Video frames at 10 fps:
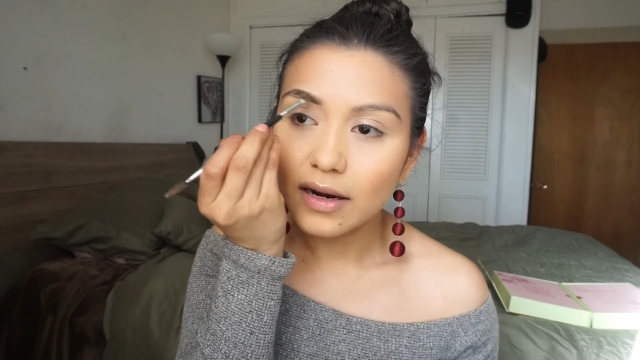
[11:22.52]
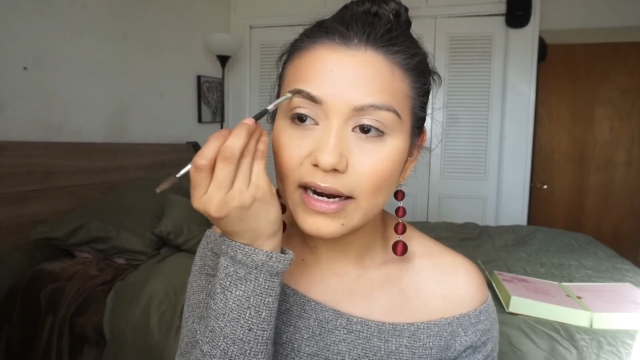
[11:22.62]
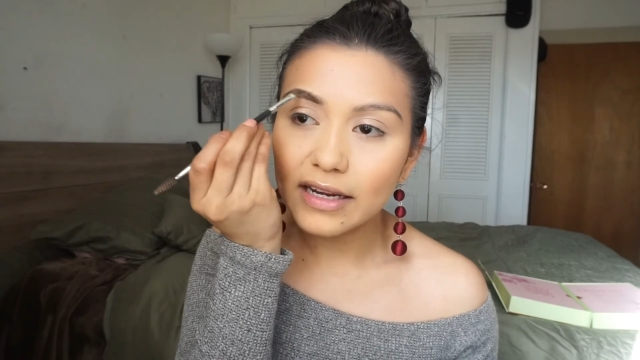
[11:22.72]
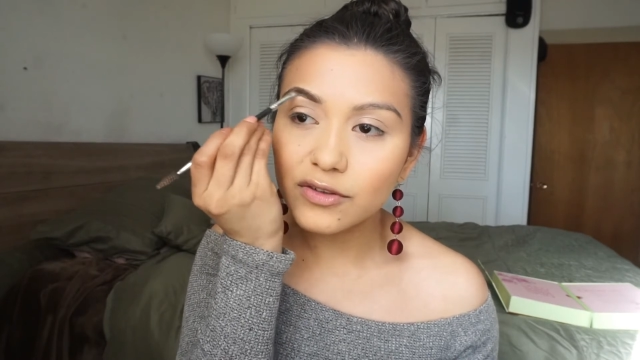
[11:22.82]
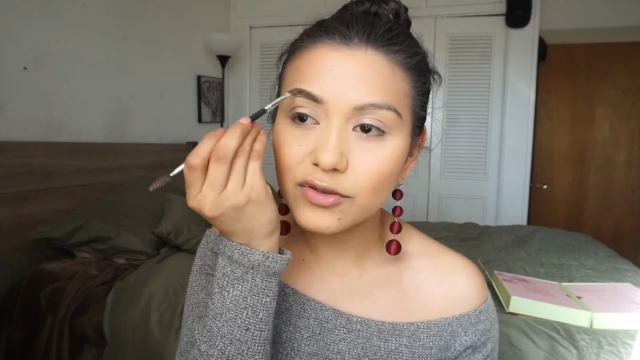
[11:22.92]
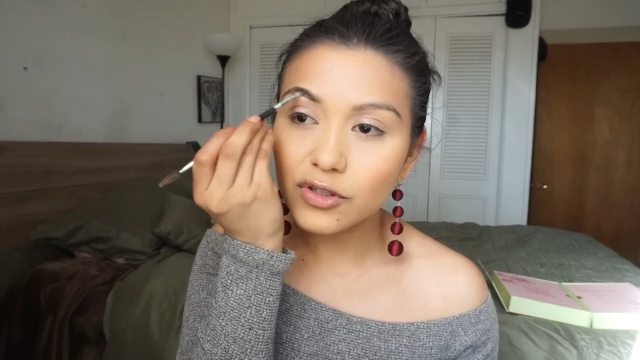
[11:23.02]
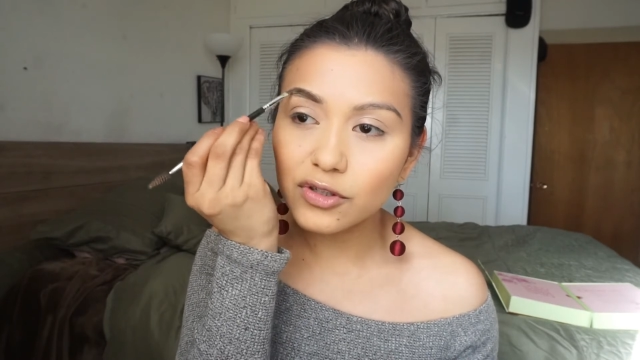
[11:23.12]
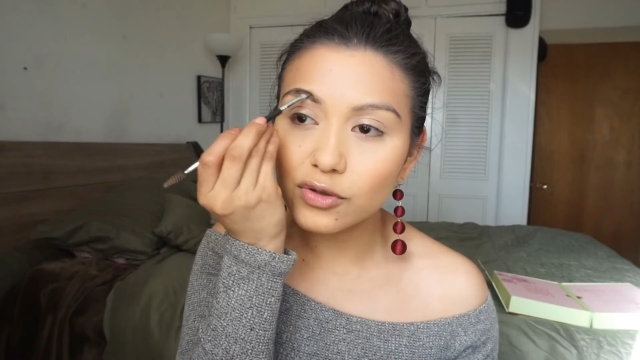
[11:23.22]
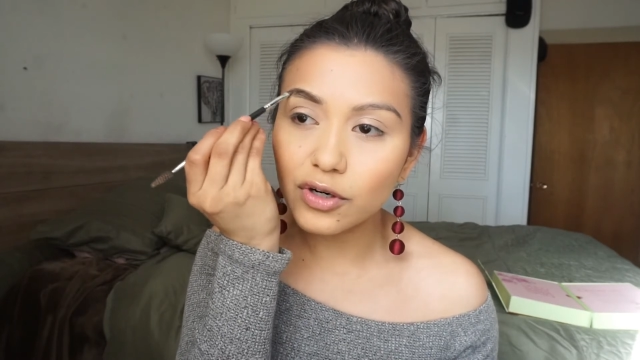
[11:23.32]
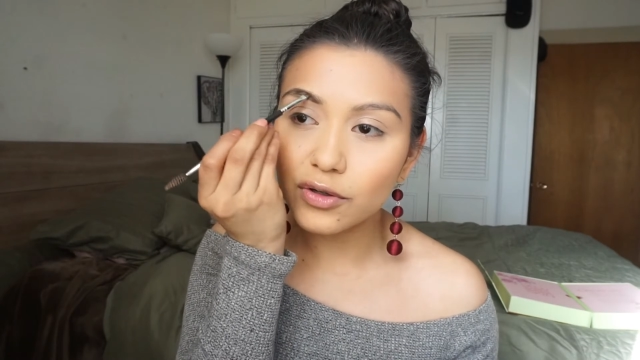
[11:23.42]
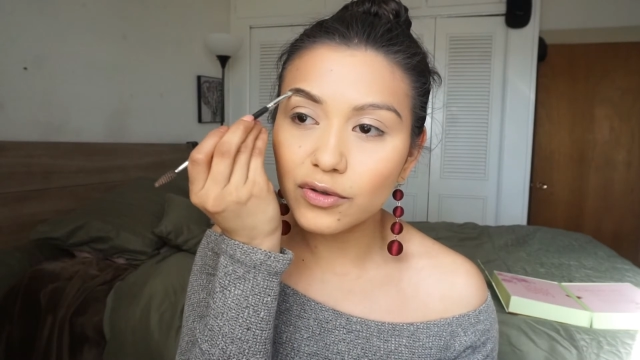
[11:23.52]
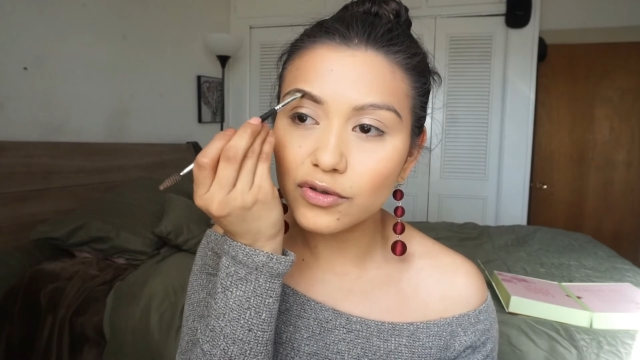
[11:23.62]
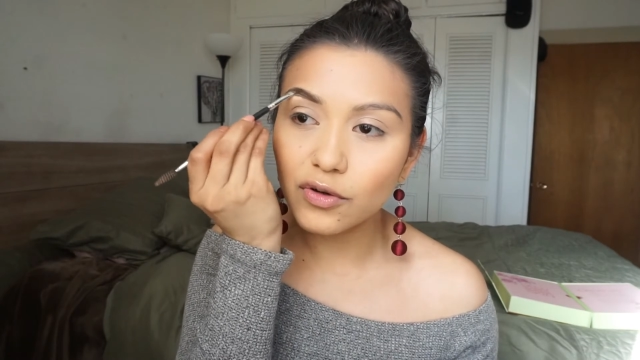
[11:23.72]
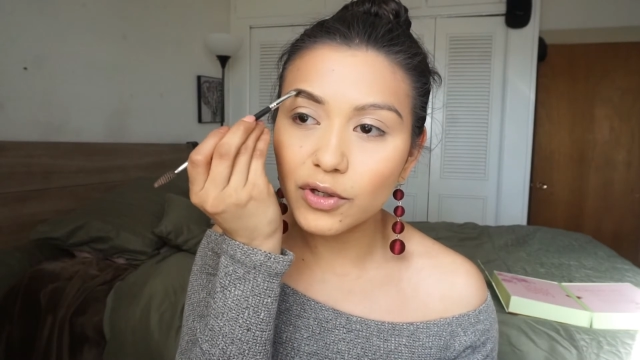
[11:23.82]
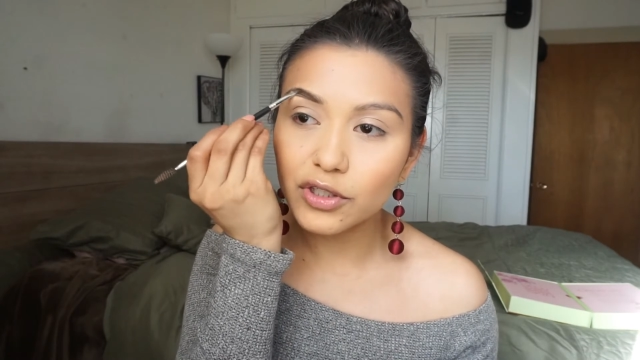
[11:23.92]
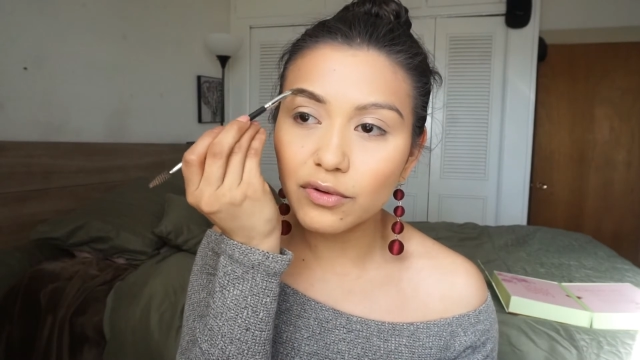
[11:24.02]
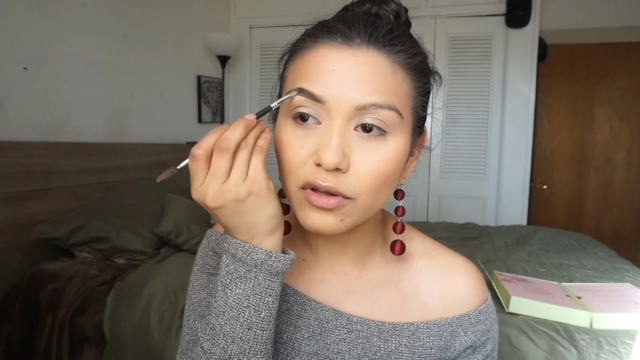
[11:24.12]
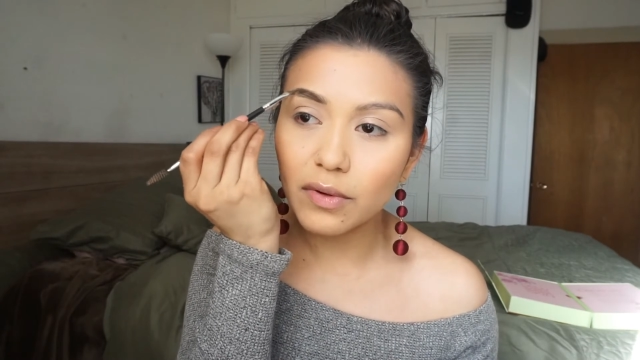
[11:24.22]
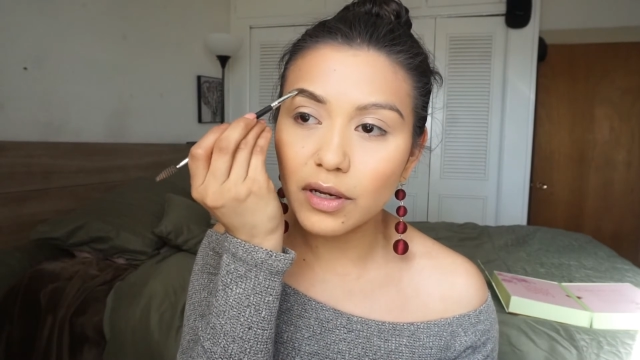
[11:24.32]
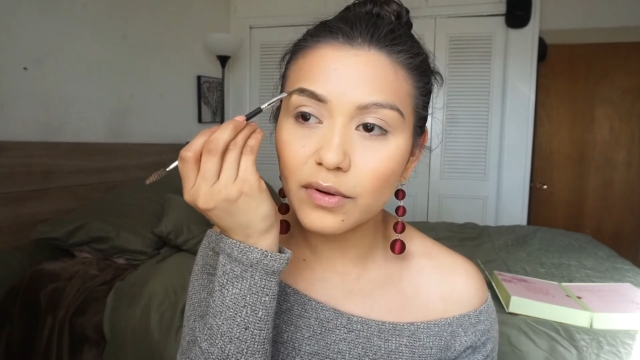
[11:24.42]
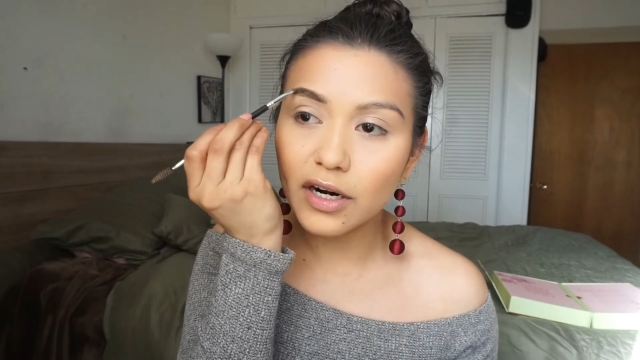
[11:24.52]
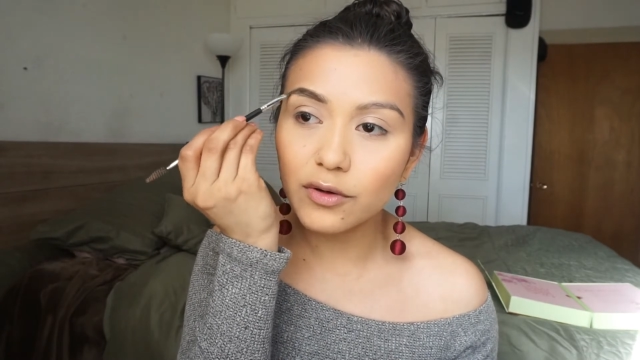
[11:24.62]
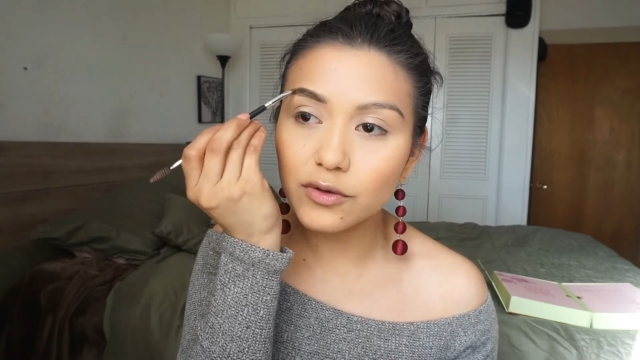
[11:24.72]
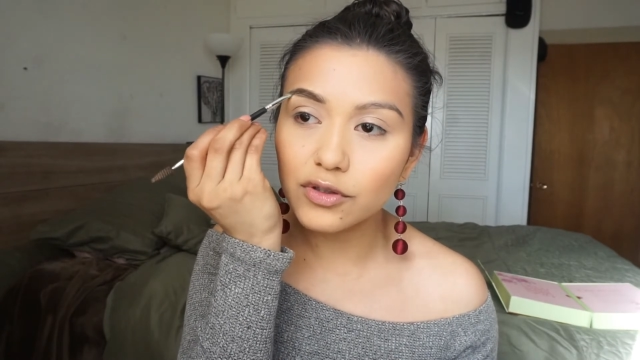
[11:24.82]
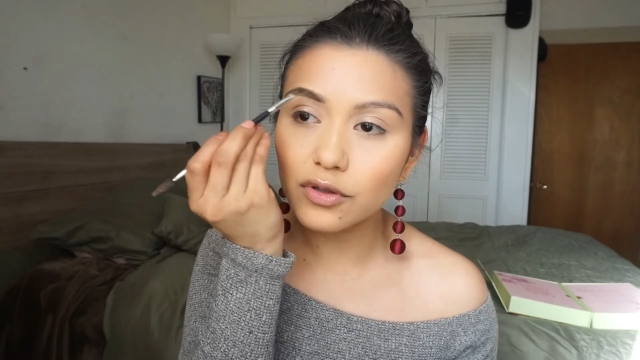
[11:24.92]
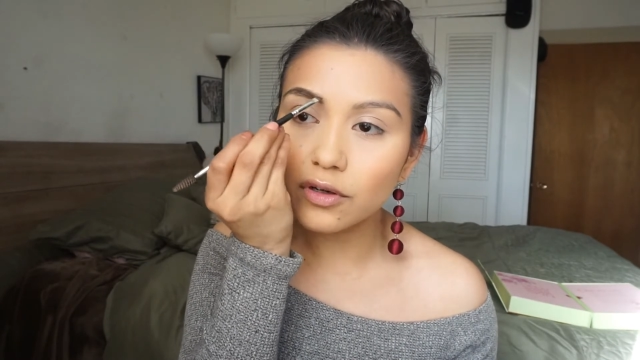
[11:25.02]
I used to struggle so much with my brows,